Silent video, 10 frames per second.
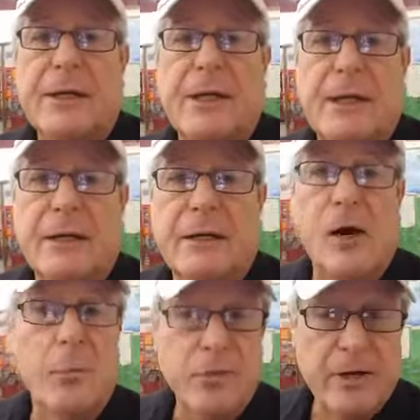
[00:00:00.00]
Uh, I uh,
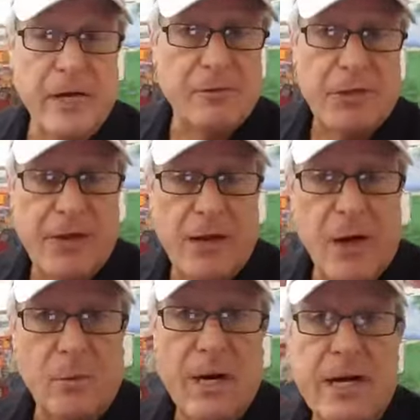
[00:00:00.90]
hope you have got everything
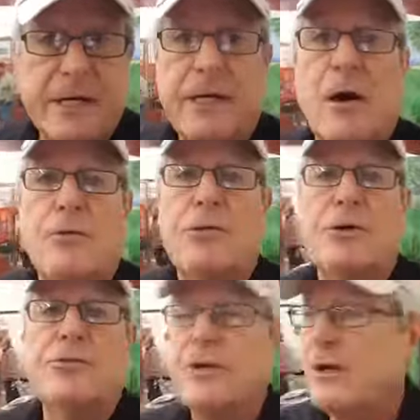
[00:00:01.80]
all ready to go for
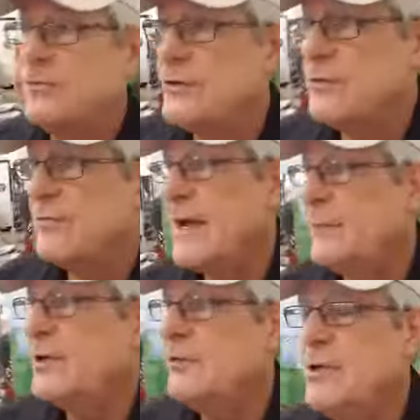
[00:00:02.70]
yourself and your
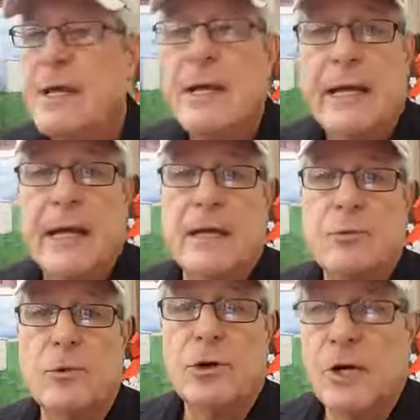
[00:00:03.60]
families.
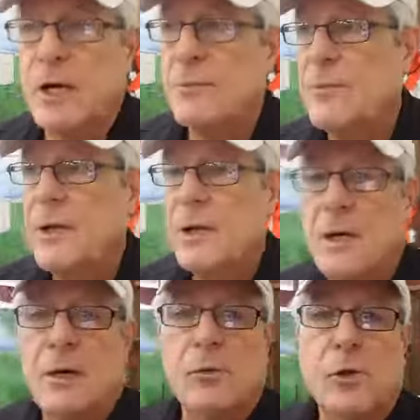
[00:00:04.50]
And we're uh,
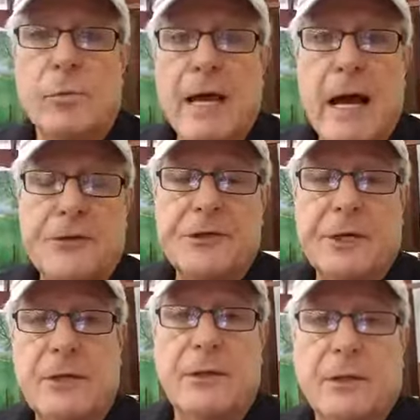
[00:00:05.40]
uh, we'll be out uh,
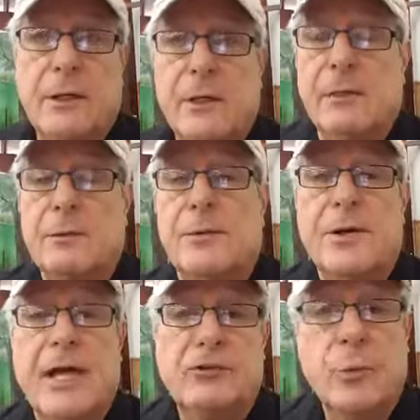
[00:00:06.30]
uh,
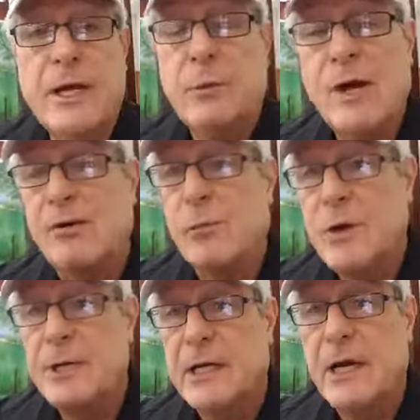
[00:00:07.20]
next week. We have a
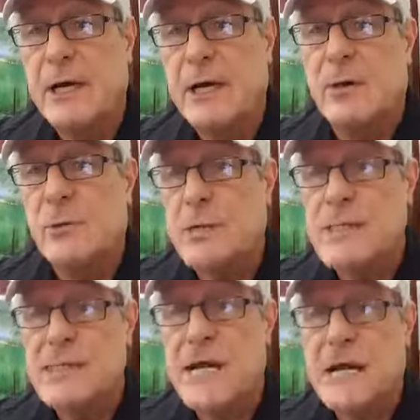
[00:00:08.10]
ribbon cutting on
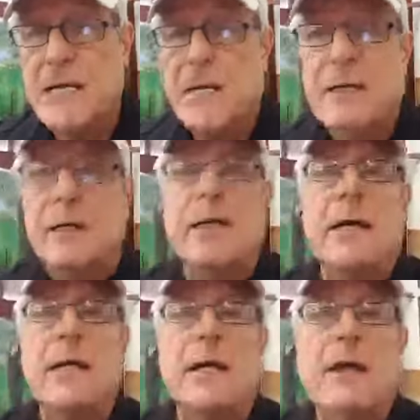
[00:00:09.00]
Wednesday,
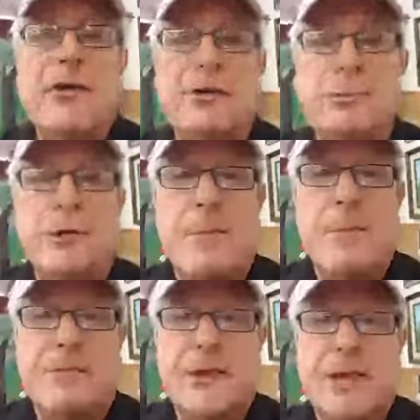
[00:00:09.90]
and that should be
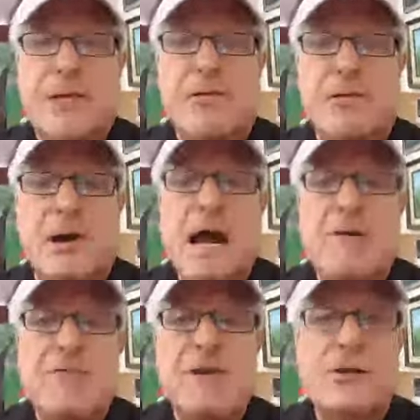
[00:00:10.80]
about the end of our
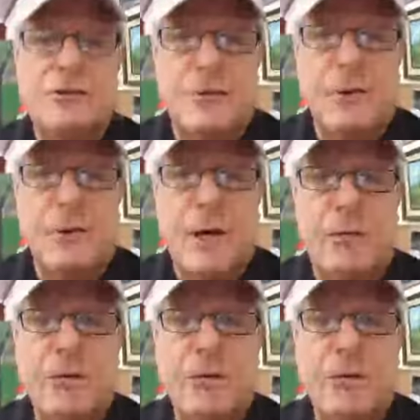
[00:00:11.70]
live feeds for a while.